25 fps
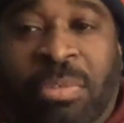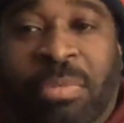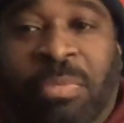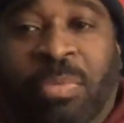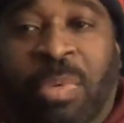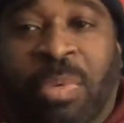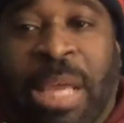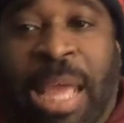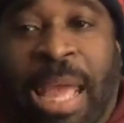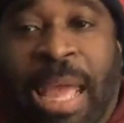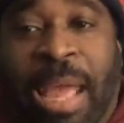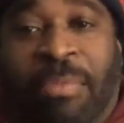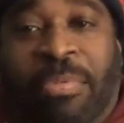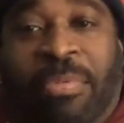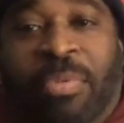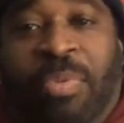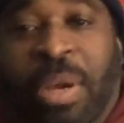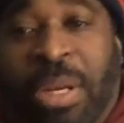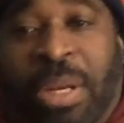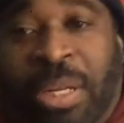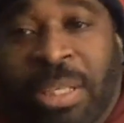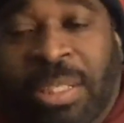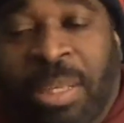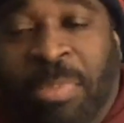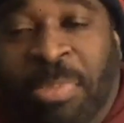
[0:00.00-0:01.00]
We have
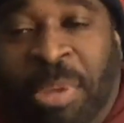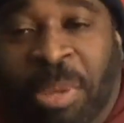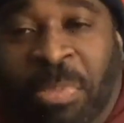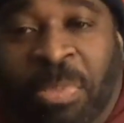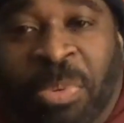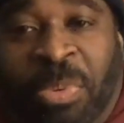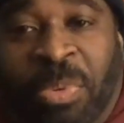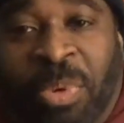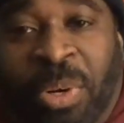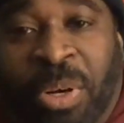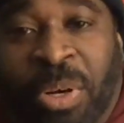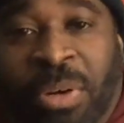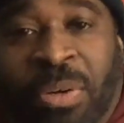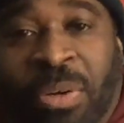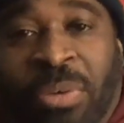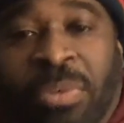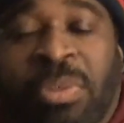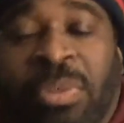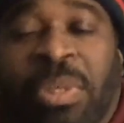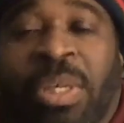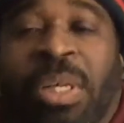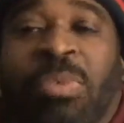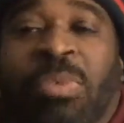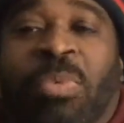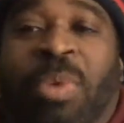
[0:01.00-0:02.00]
credits that people know.
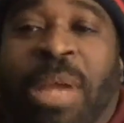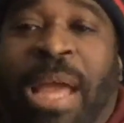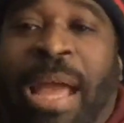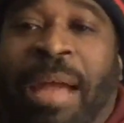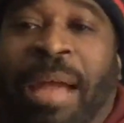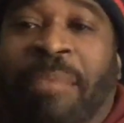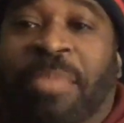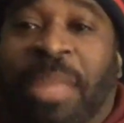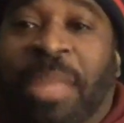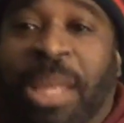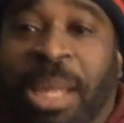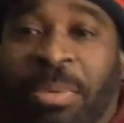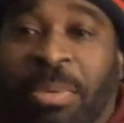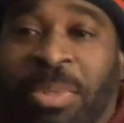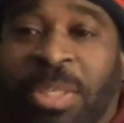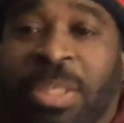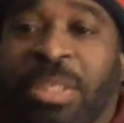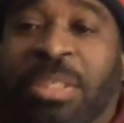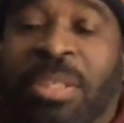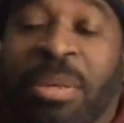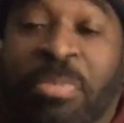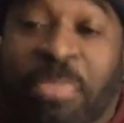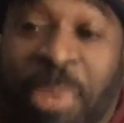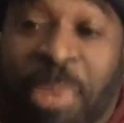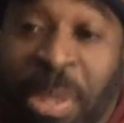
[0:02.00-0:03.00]
We have names that
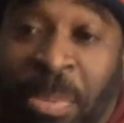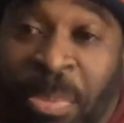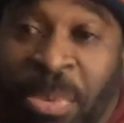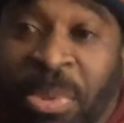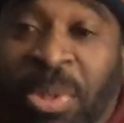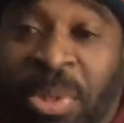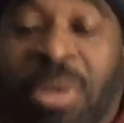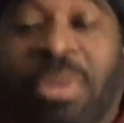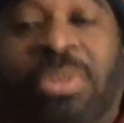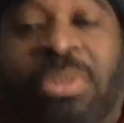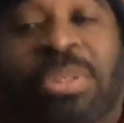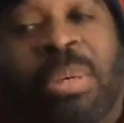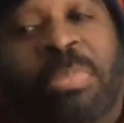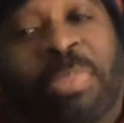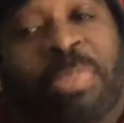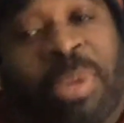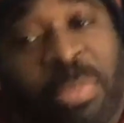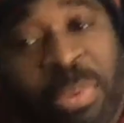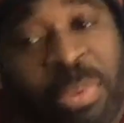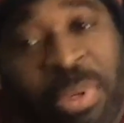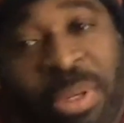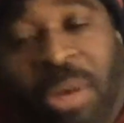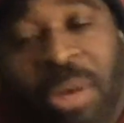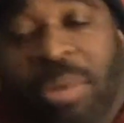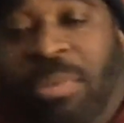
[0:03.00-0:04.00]
some people know, some
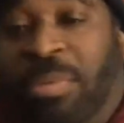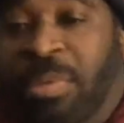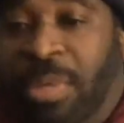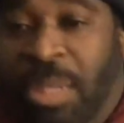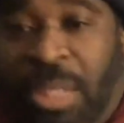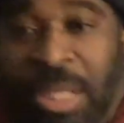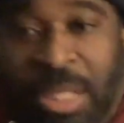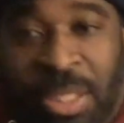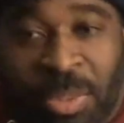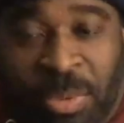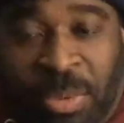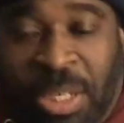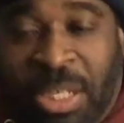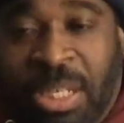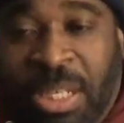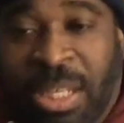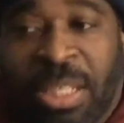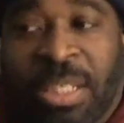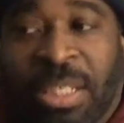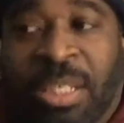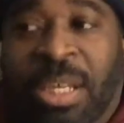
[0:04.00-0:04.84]
people don't. It is what it is.